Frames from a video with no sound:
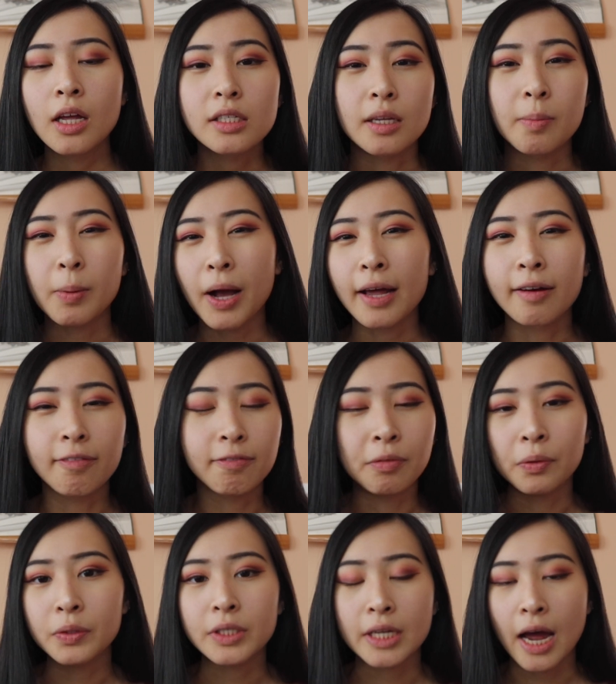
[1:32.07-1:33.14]
some kind of
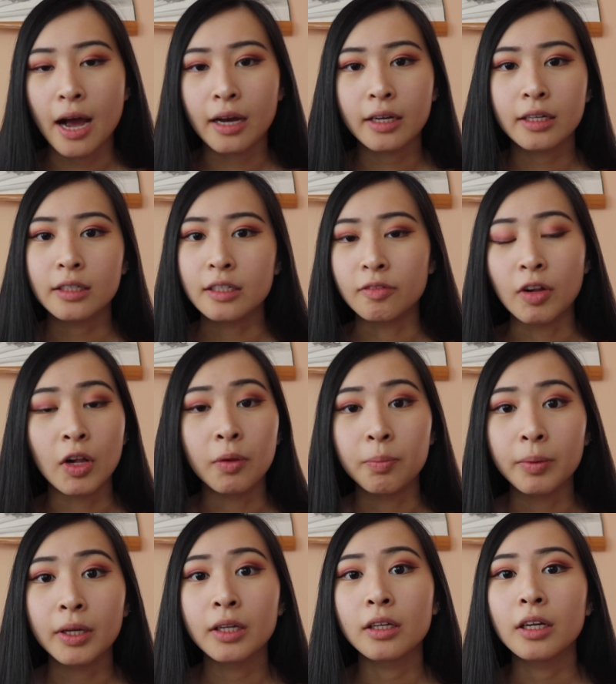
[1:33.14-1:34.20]
full stack
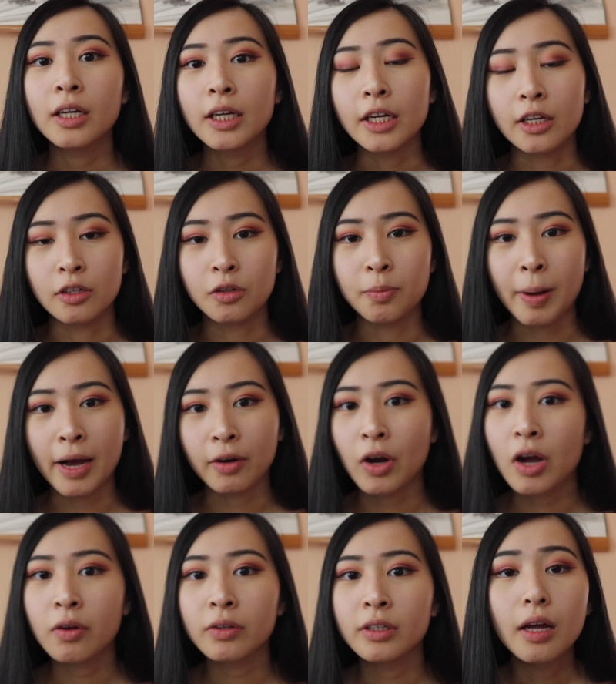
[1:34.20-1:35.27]
development in your
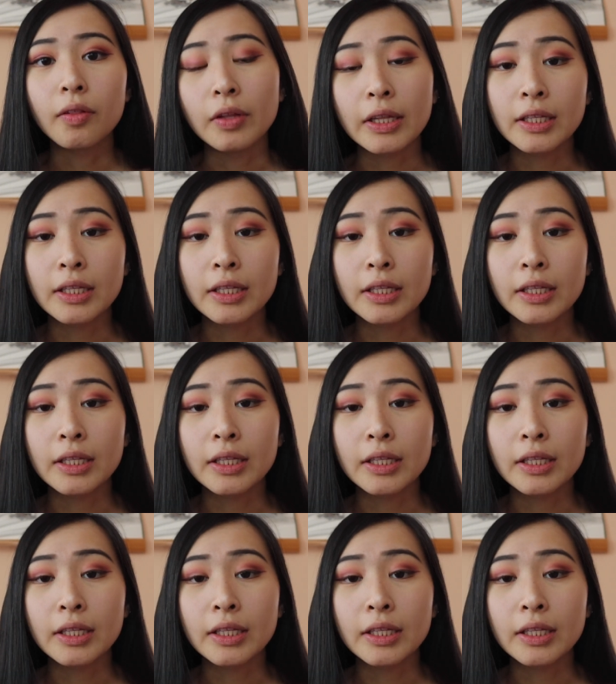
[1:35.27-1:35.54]
background,